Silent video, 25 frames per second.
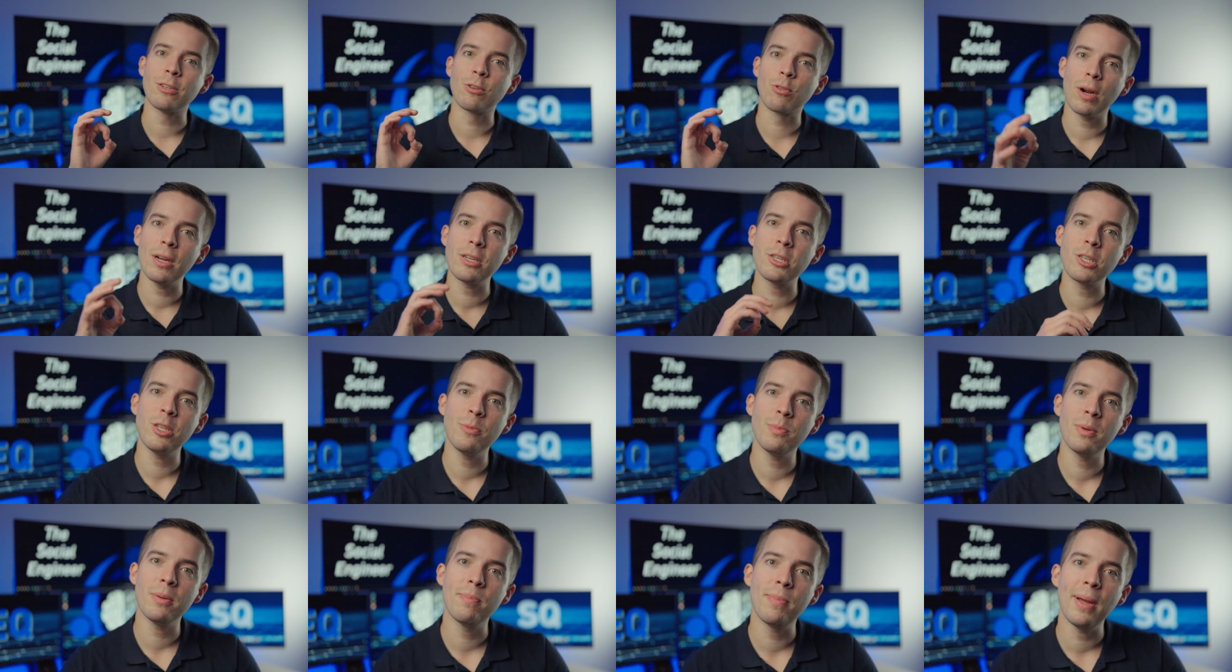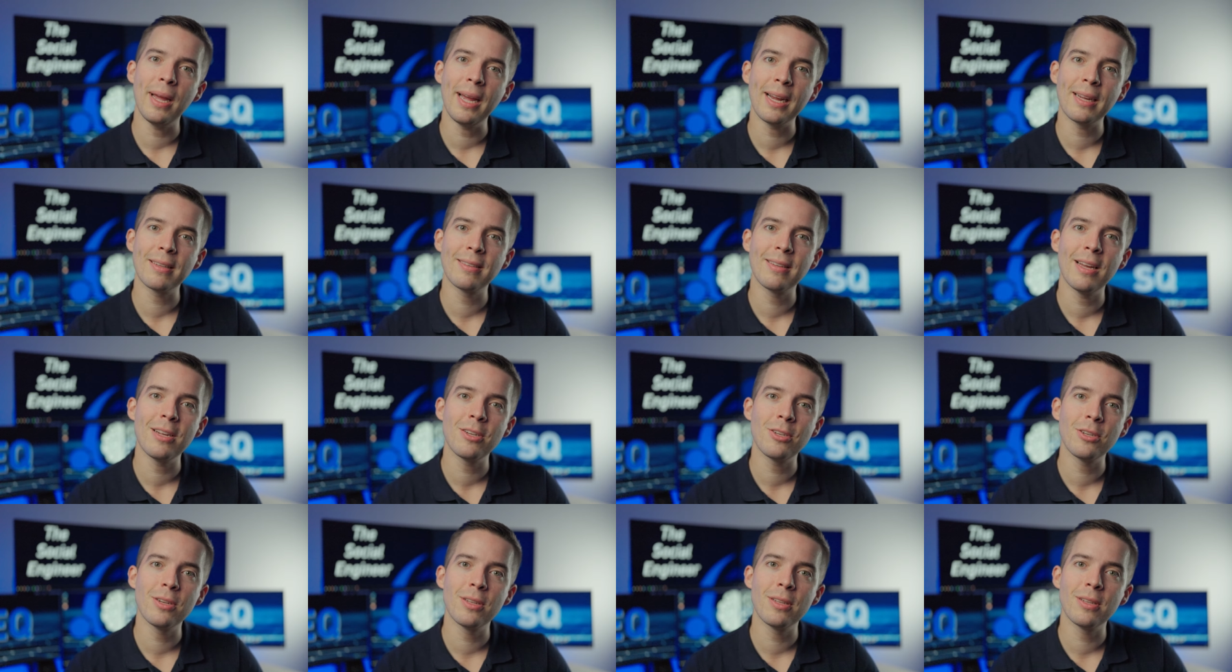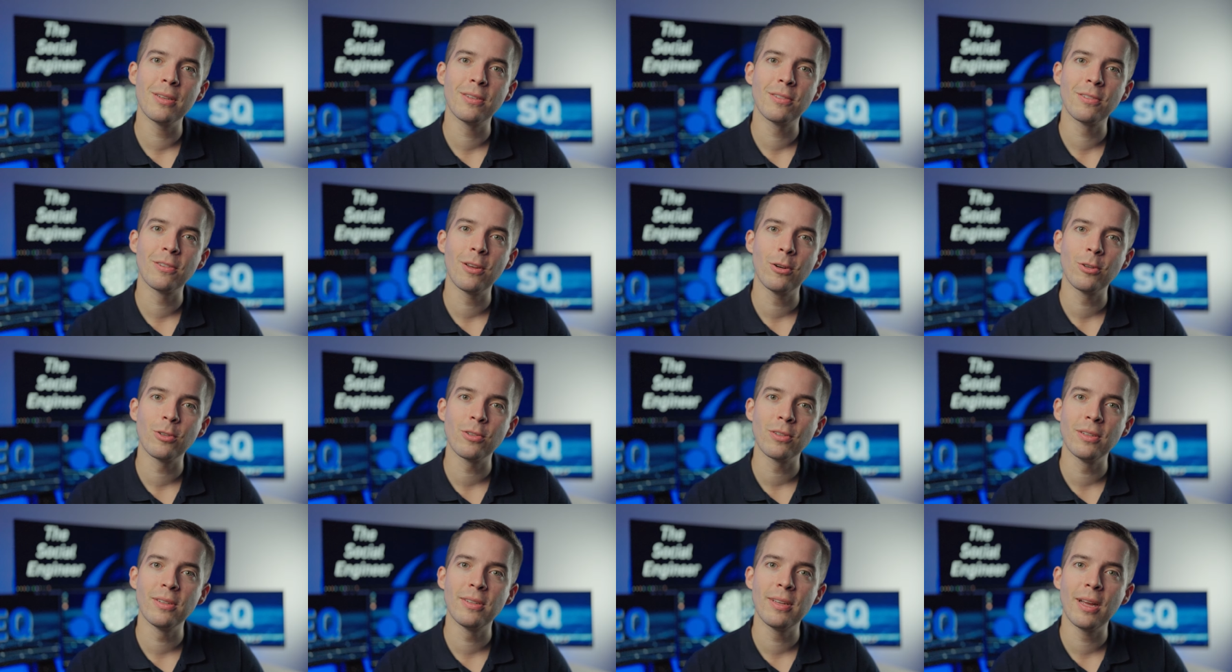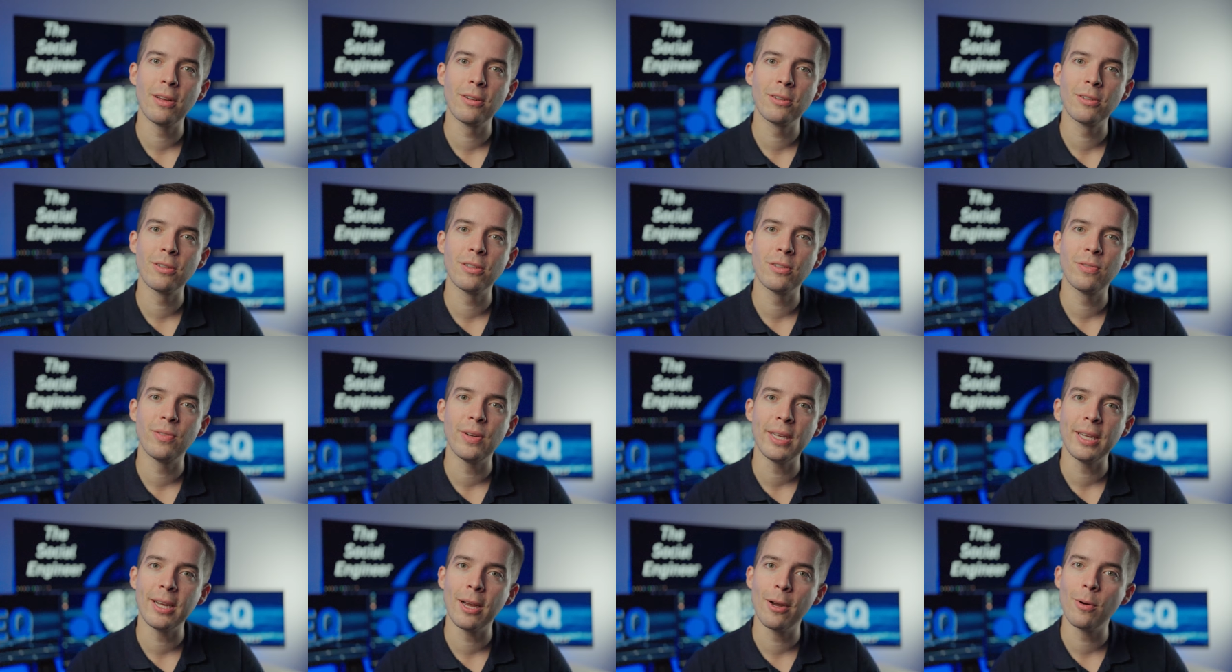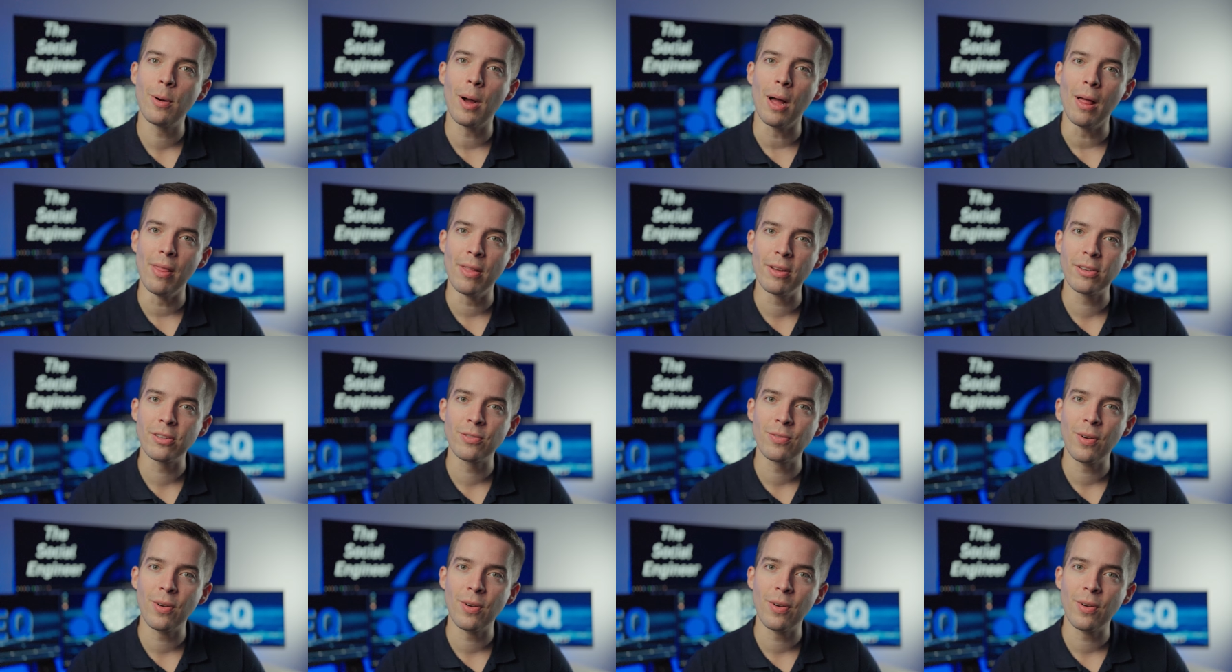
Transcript: trust you've been paying attention to this social intelligence video thus